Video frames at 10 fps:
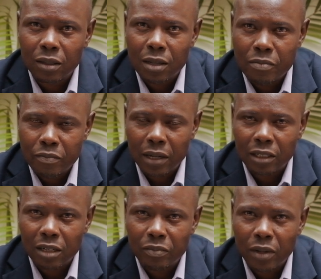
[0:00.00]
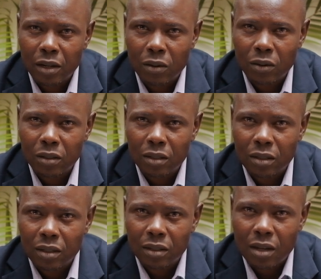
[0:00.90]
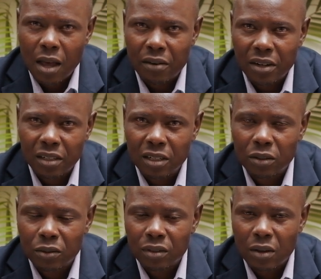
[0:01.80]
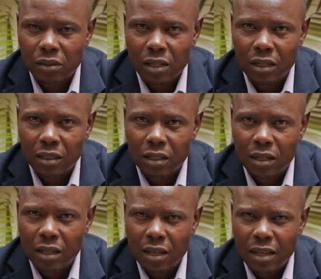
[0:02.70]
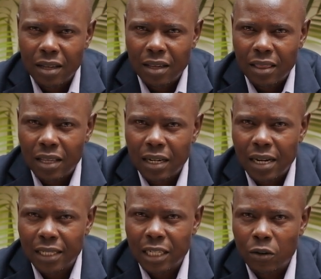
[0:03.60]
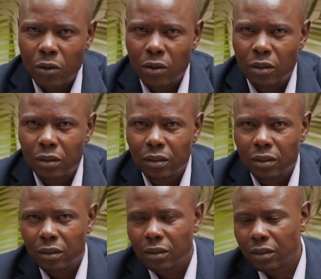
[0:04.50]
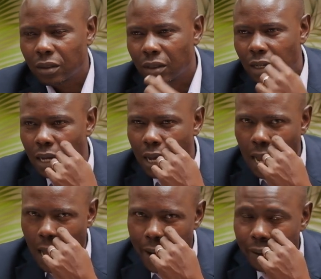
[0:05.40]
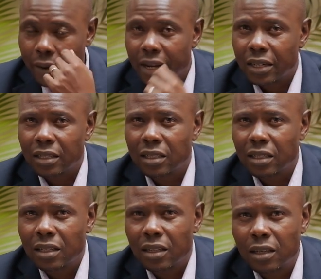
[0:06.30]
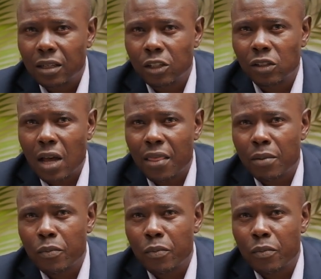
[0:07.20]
impacted me a lot. I read it in 2000. Then later on, I read his other